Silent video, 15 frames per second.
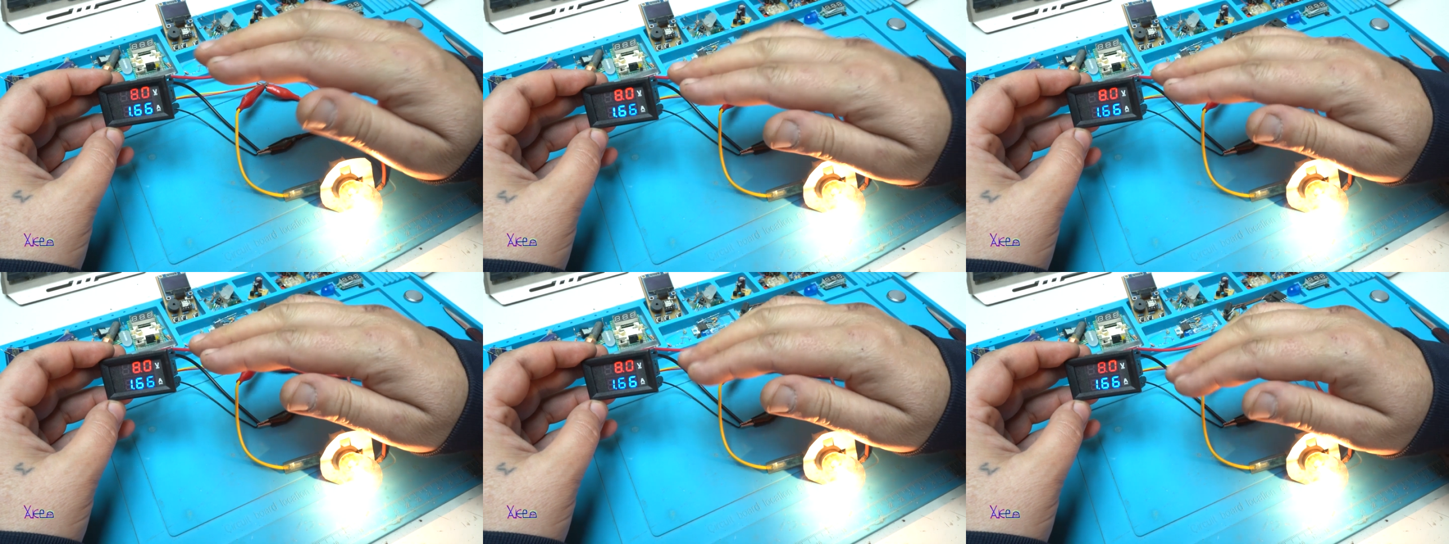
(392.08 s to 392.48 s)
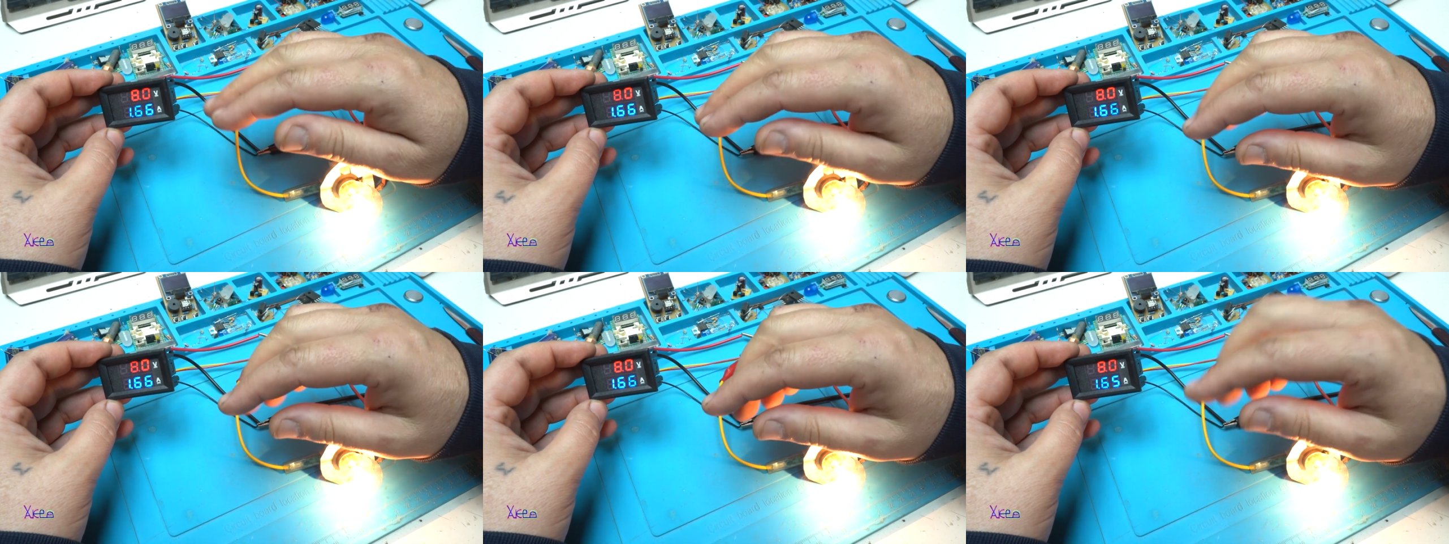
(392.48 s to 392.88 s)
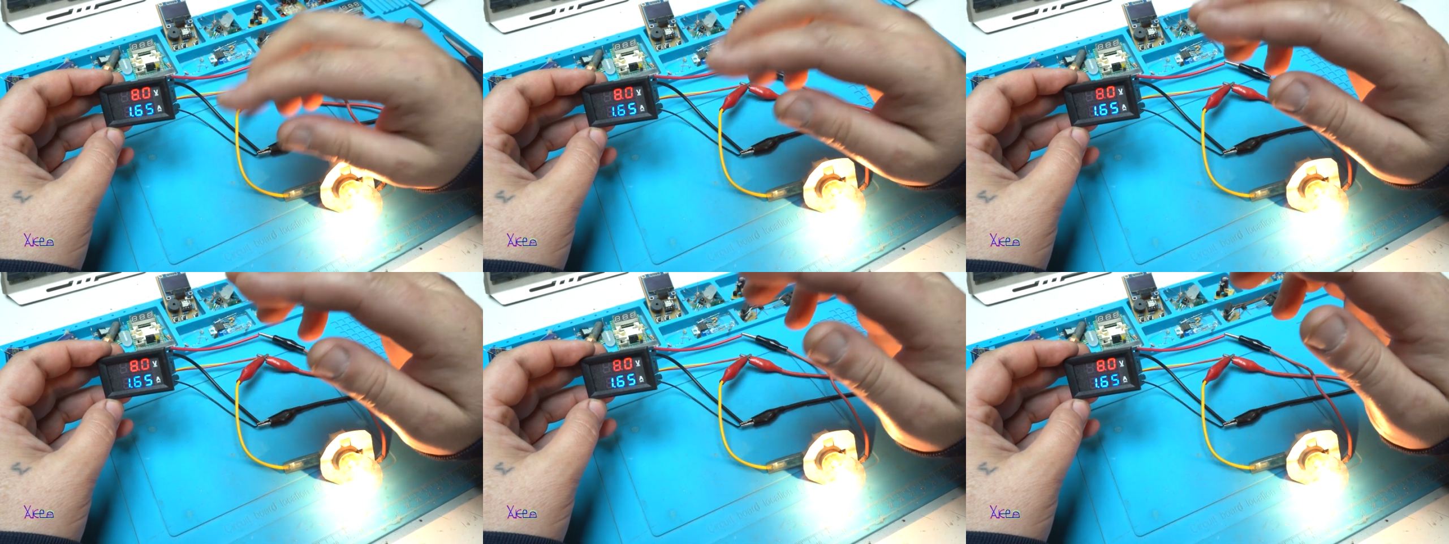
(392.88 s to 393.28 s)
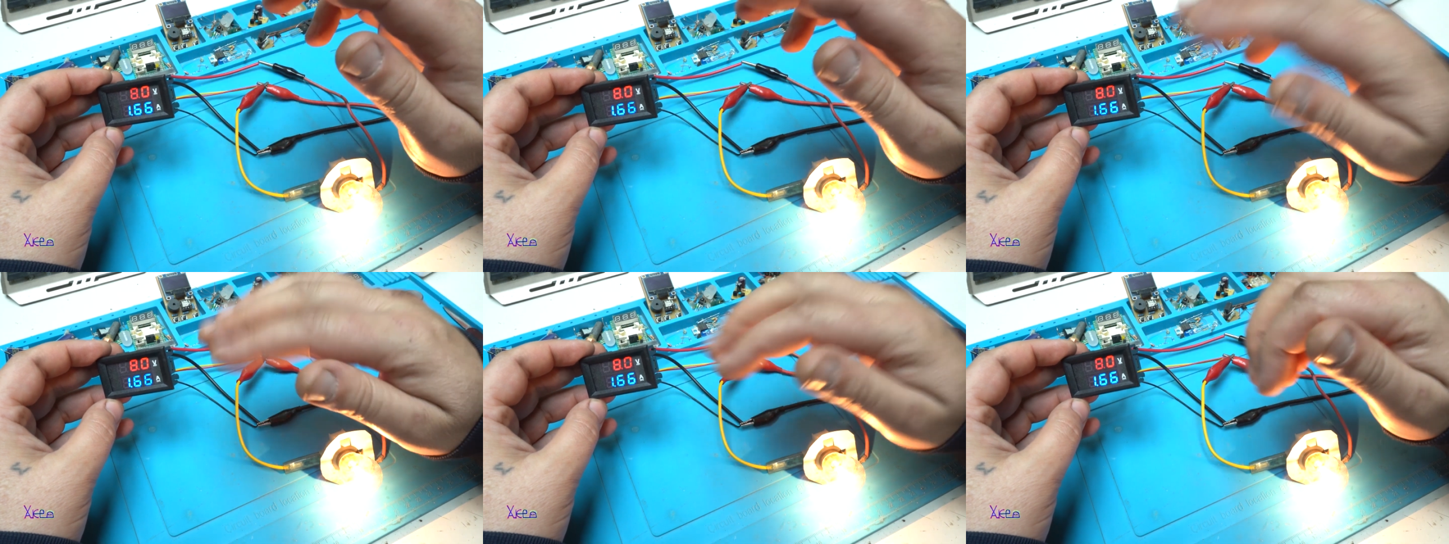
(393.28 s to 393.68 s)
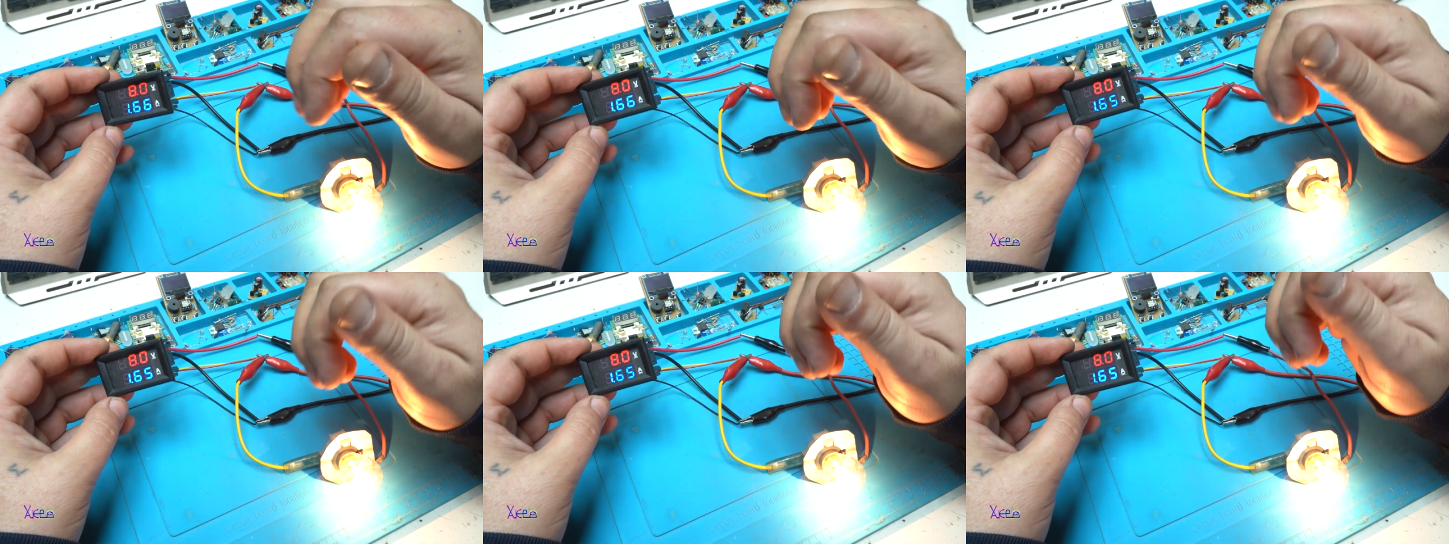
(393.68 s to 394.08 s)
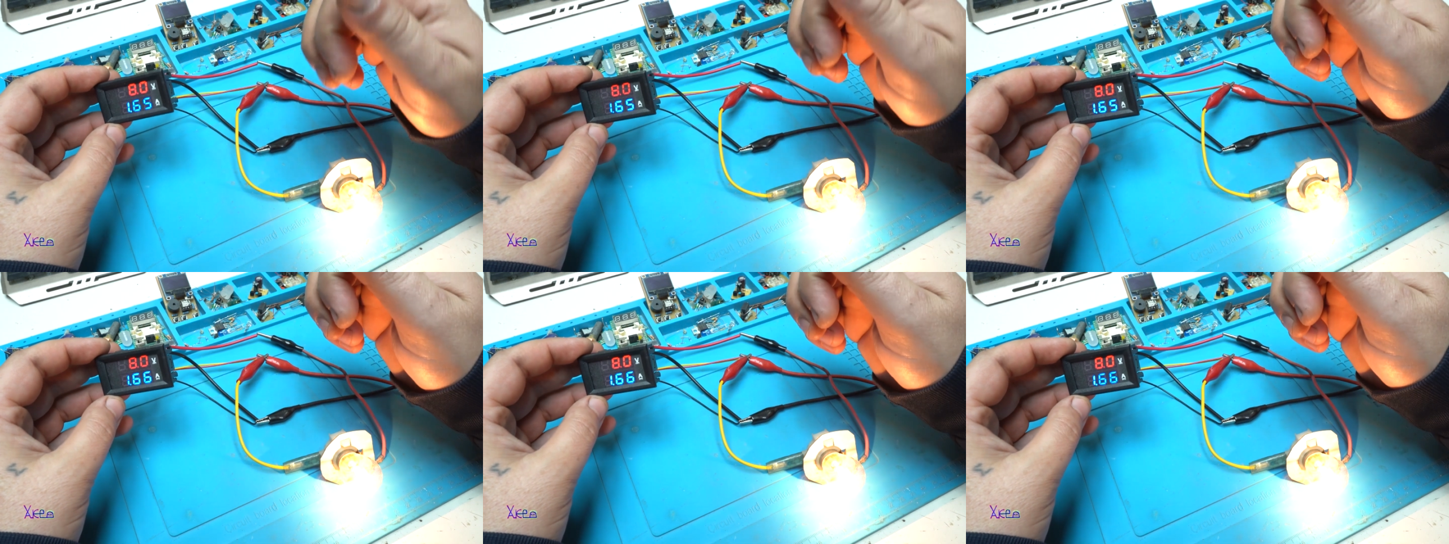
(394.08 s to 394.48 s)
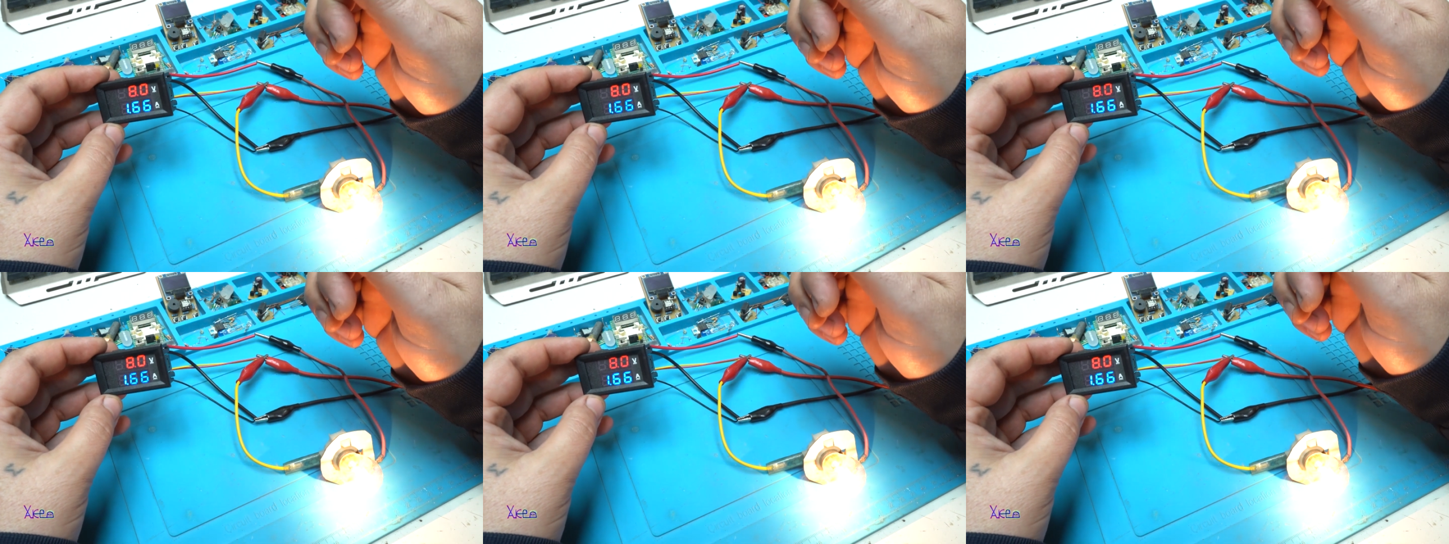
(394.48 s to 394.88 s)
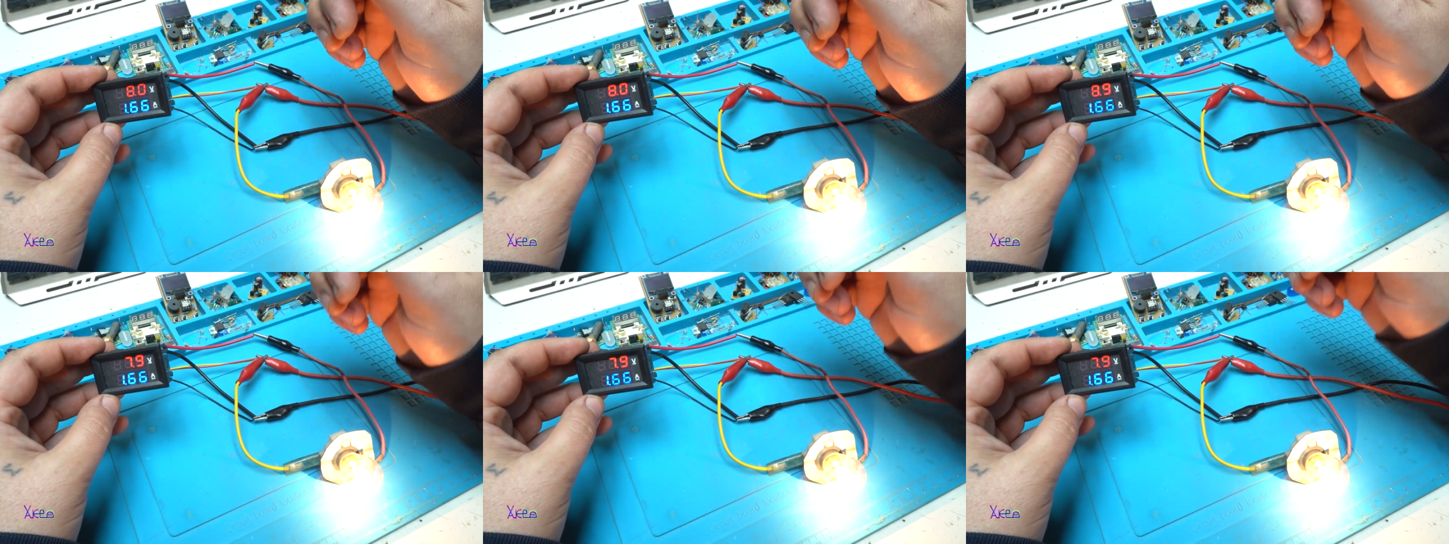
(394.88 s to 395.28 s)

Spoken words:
(no speaker visible)